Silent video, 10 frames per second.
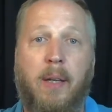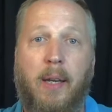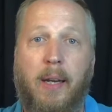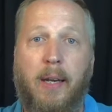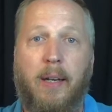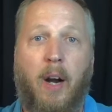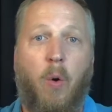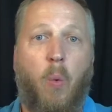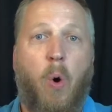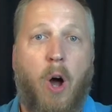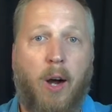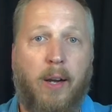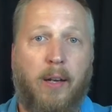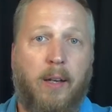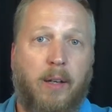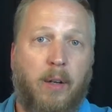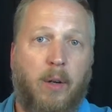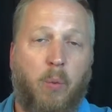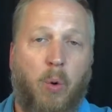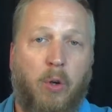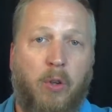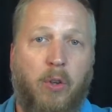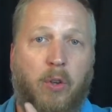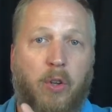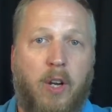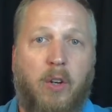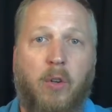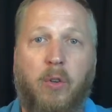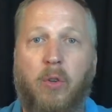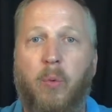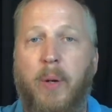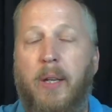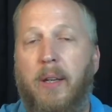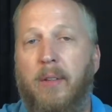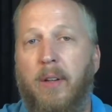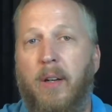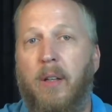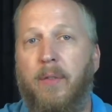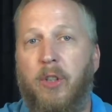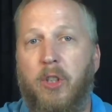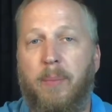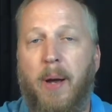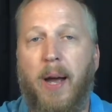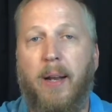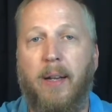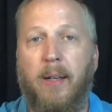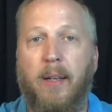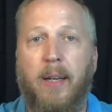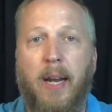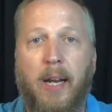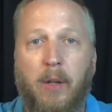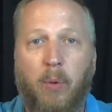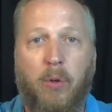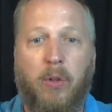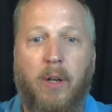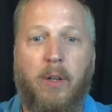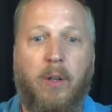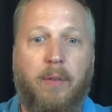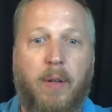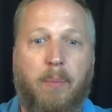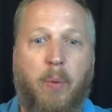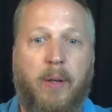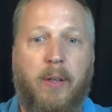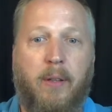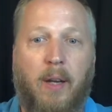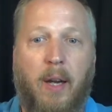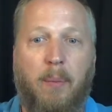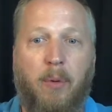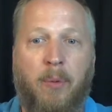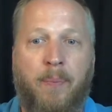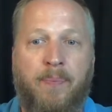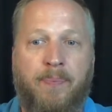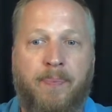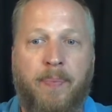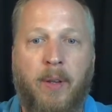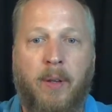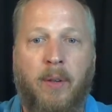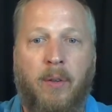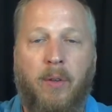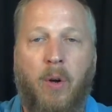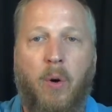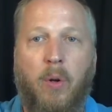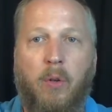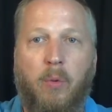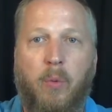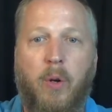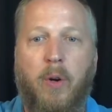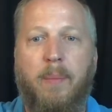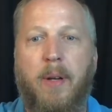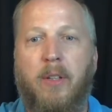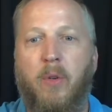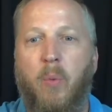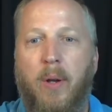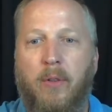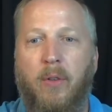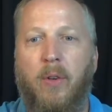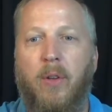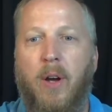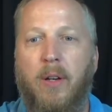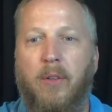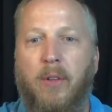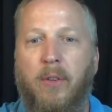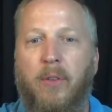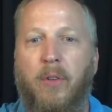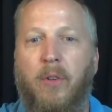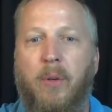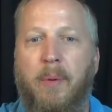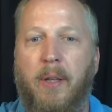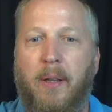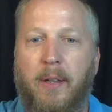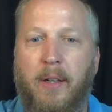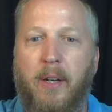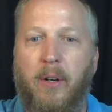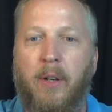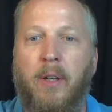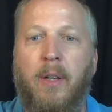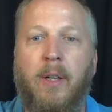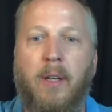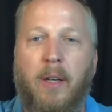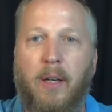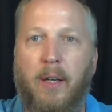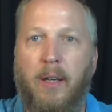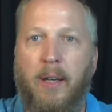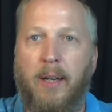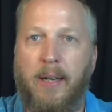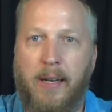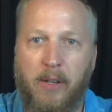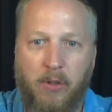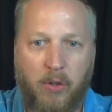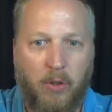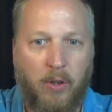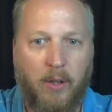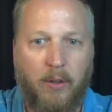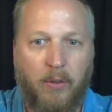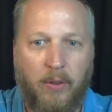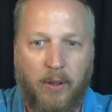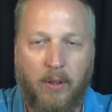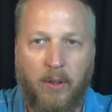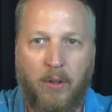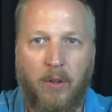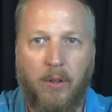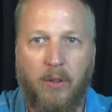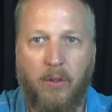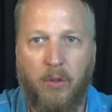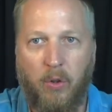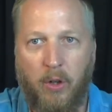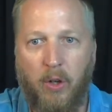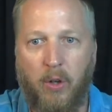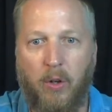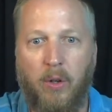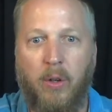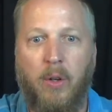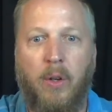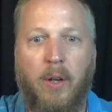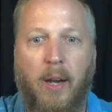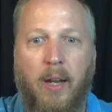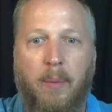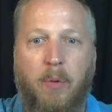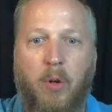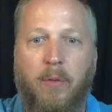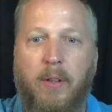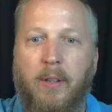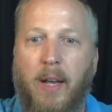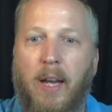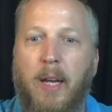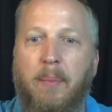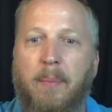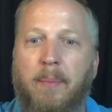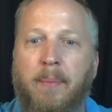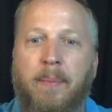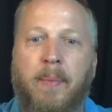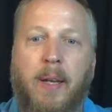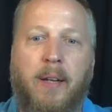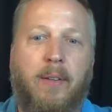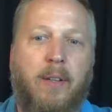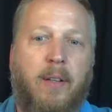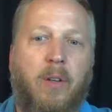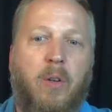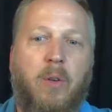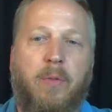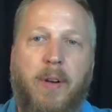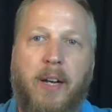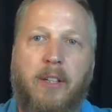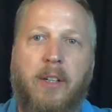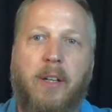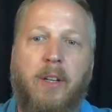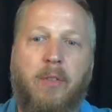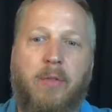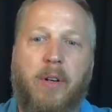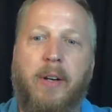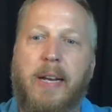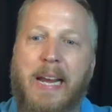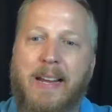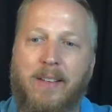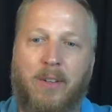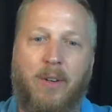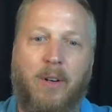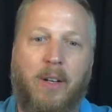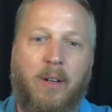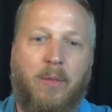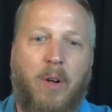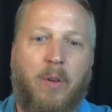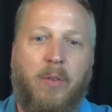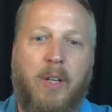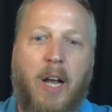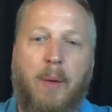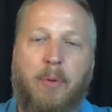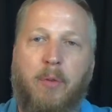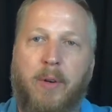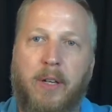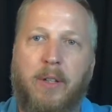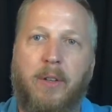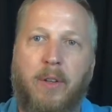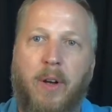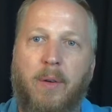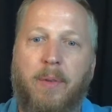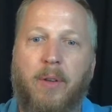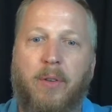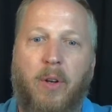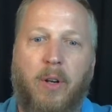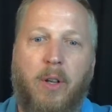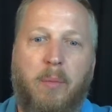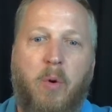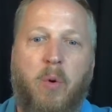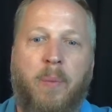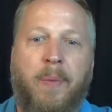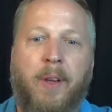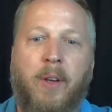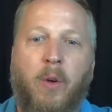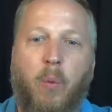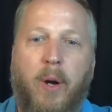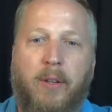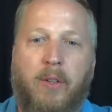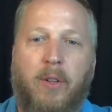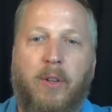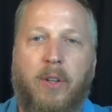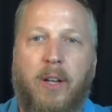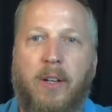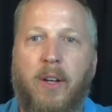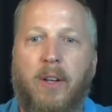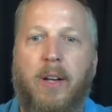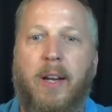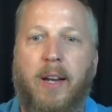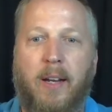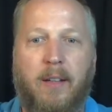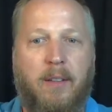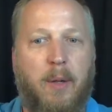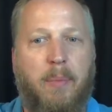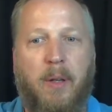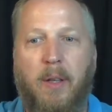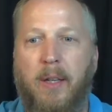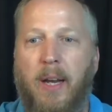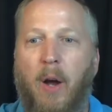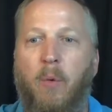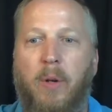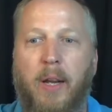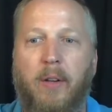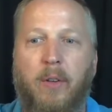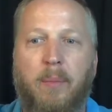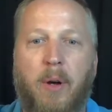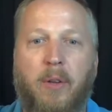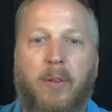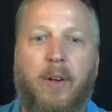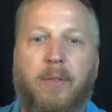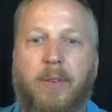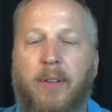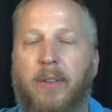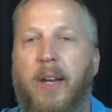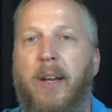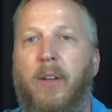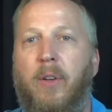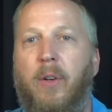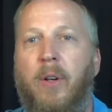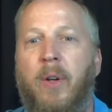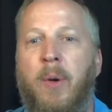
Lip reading: and our walk. It works in cycles, the weekly cycle of the Shabbat and the annual cycle of the appointed times. So as we already mentioned, Western thought is considered to be linear. Again, Eastern is cyclical and circular, and observing time in a cyclical fashion is very Eastern and involves the observations of the sun and the moon. Westerners, on the other hand, typically count days and months on a fixed calendar